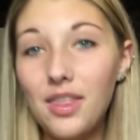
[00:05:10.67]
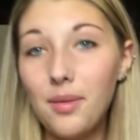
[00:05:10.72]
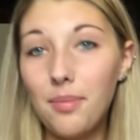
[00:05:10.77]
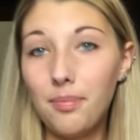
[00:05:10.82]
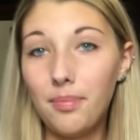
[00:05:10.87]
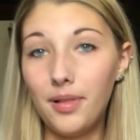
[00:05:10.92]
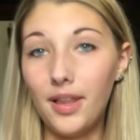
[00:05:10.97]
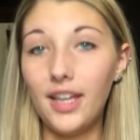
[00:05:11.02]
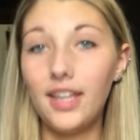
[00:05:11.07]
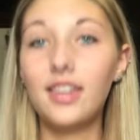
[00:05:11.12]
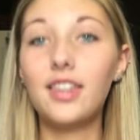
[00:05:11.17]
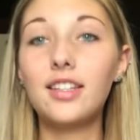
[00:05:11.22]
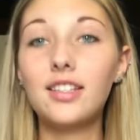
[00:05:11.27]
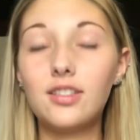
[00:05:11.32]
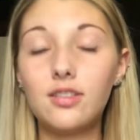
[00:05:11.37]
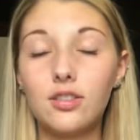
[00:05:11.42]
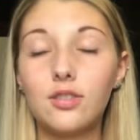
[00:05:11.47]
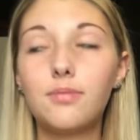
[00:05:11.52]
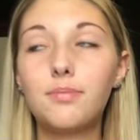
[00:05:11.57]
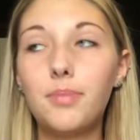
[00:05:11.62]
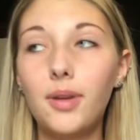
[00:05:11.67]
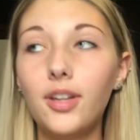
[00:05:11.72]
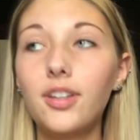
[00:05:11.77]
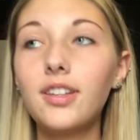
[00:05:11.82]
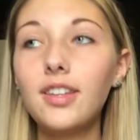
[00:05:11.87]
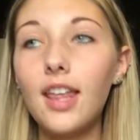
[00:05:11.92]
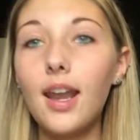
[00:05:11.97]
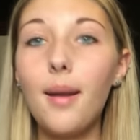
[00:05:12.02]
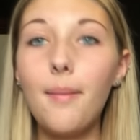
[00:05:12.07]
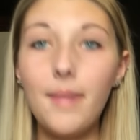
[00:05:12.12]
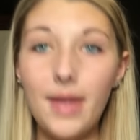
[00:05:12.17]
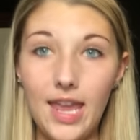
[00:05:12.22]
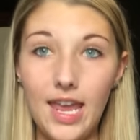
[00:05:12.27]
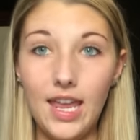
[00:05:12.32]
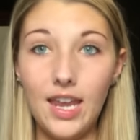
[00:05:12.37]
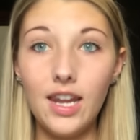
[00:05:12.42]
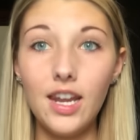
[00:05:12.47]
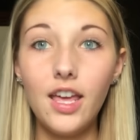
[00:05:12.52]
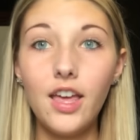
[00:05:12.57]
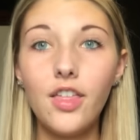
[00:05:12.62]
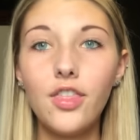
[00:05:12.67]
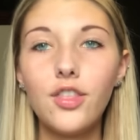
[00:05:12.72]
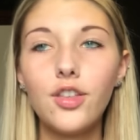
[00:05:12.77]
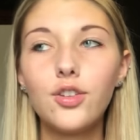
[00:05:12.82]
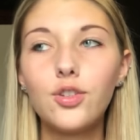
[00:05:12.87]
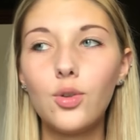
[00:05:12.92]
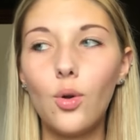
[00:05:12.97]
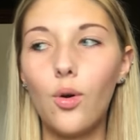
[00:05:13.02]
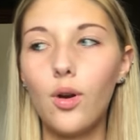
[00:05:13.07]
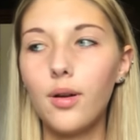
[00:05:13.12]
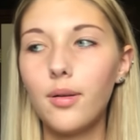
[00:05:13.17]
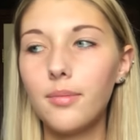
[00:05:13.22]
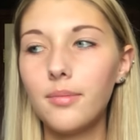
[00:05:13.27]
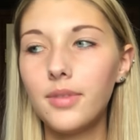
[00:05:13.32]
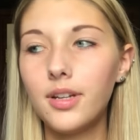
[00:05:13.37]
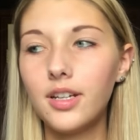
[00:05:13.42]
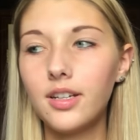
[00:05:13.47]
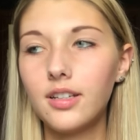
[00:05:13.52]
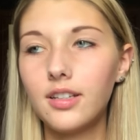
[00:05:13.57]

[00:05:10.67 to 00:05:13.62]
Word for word: the play, the building that I'm in, the dorm,